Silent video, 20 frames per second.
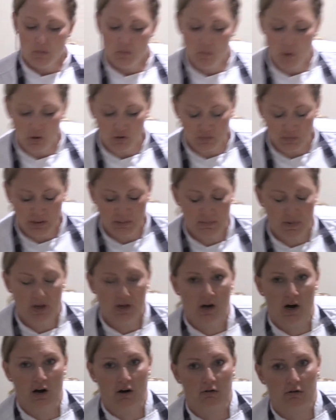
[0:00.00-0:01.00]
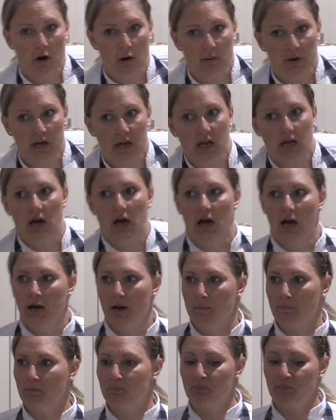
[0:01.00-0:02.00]
most people are growing
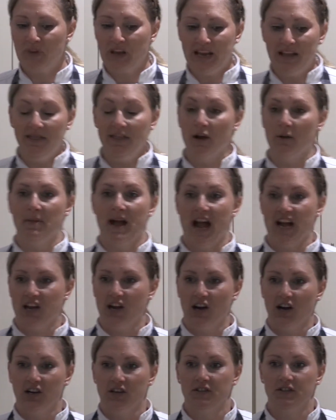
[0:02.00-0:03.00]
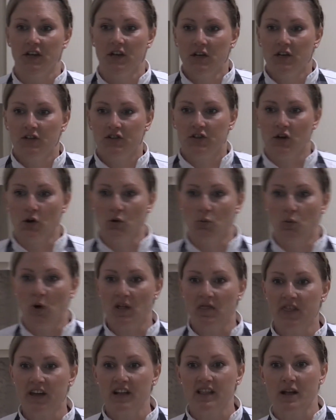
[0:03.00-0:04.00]
in their backyards. So
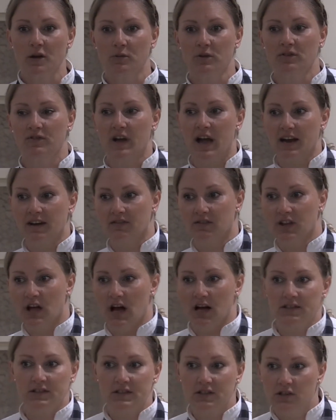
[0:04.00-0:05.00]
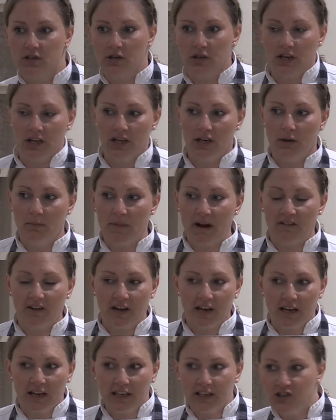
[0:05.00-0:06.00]
one thing that we've kind of lost in
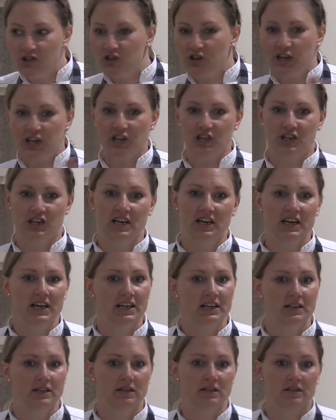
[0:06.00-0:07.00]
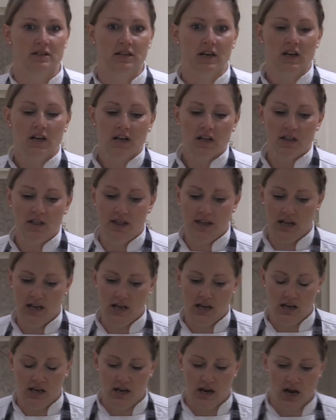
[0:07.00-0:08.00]
American tradition is
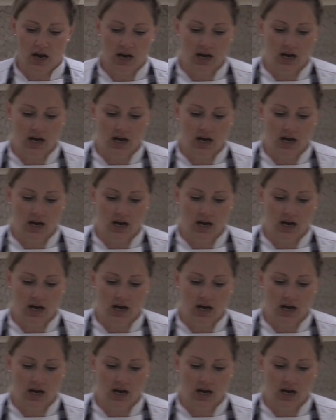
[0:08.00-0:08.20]
the